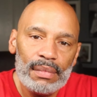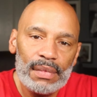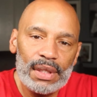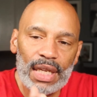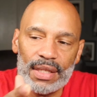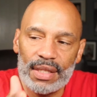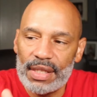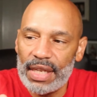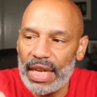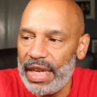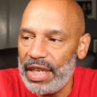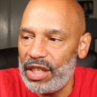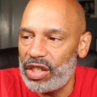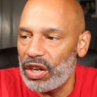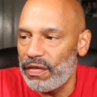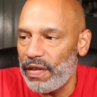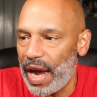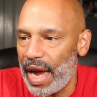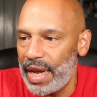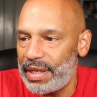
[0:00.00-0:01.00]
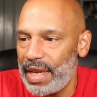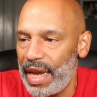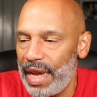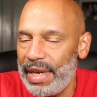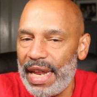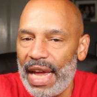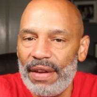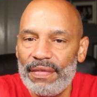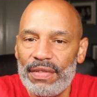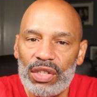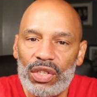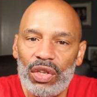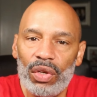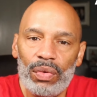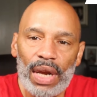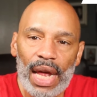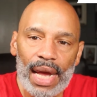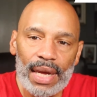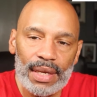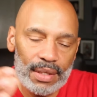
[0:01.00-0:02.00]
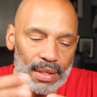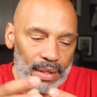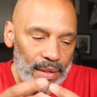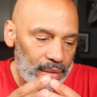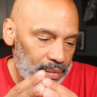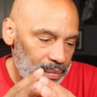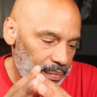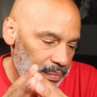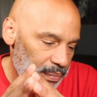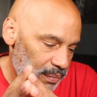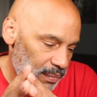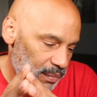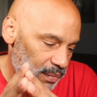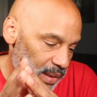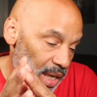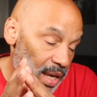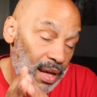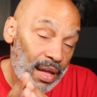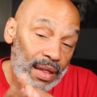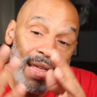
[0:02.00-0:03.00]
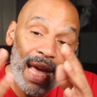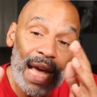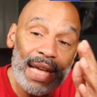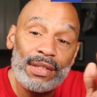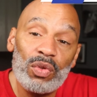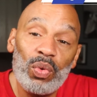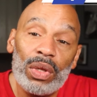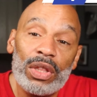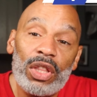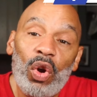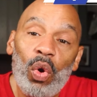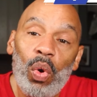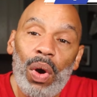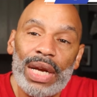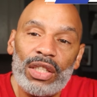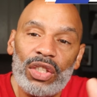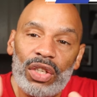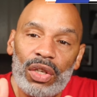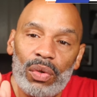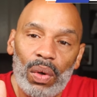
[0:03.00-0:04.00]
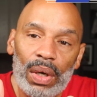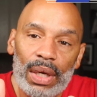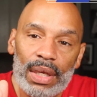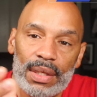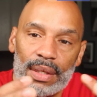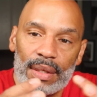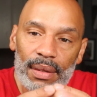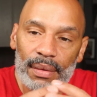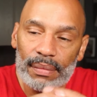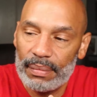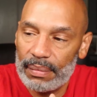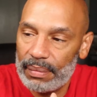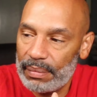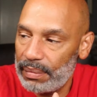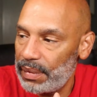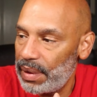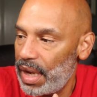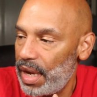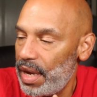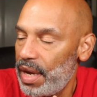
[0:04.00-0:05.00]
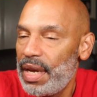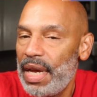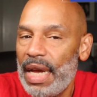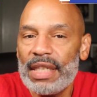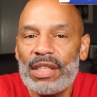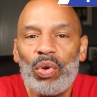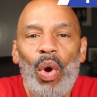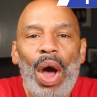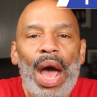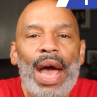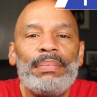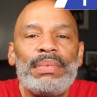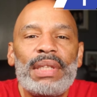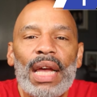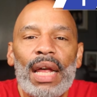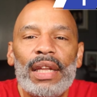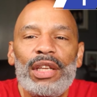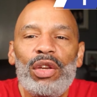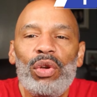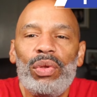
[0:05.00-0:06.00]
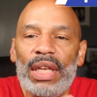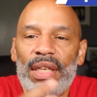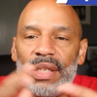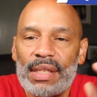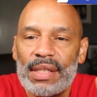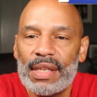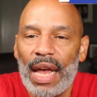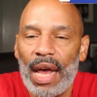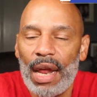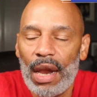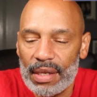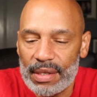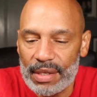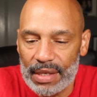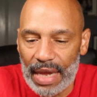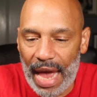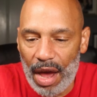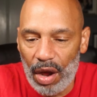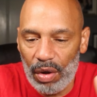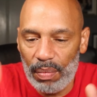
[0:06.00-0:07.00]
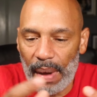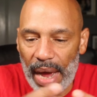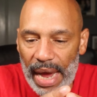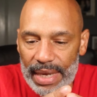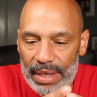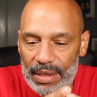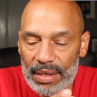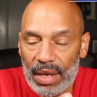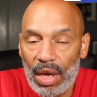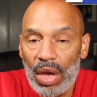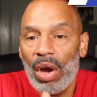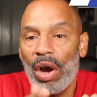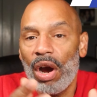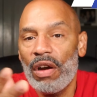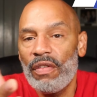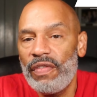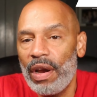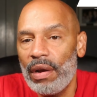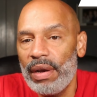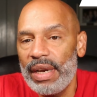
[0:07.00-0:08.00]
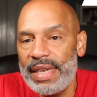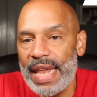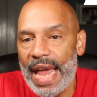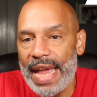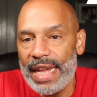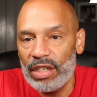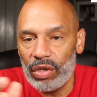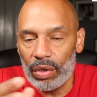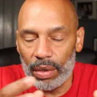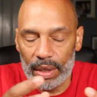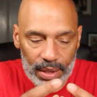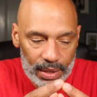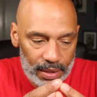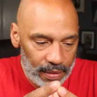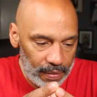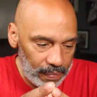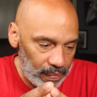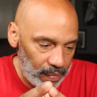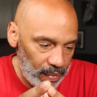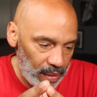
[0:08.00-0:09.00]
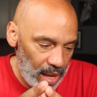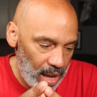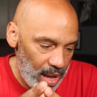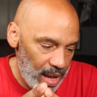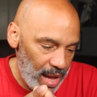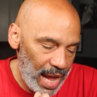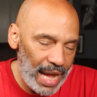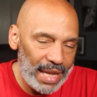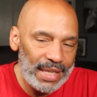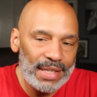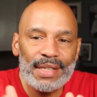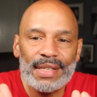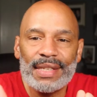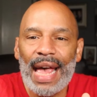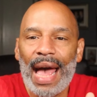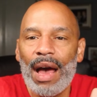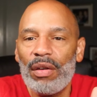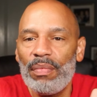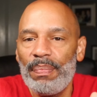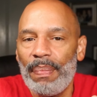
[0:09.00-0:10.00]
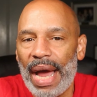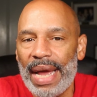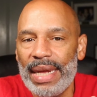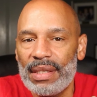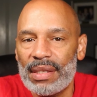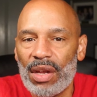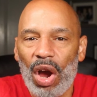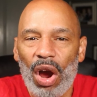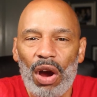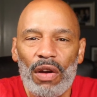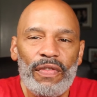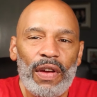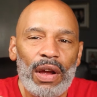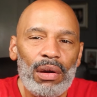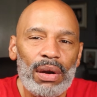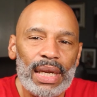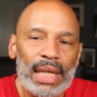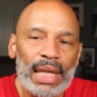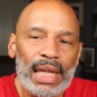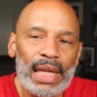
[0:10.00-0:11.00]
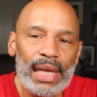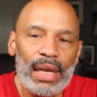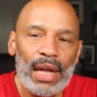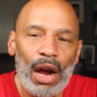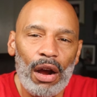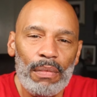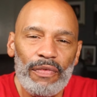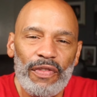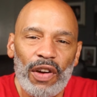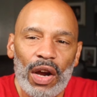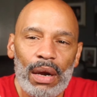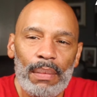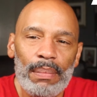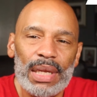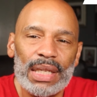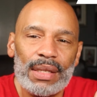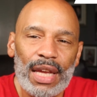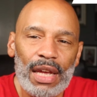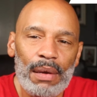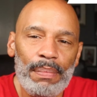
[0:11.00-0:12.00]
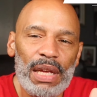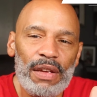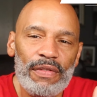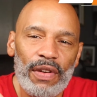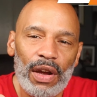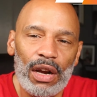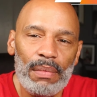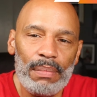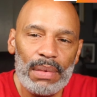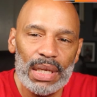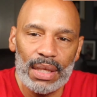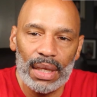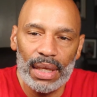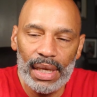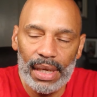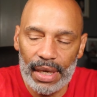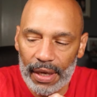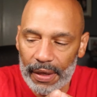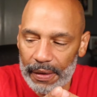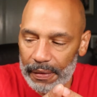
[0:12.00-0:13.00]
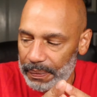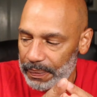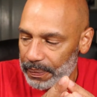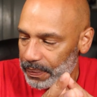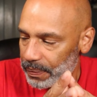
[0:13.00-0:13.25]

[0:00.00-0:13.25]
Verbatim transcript: to see Gervonta Davis do next? That's what the question was. That's why I'm telling you these sound bites are very dangerous. And sound bites are very le are very mis can be very misleading.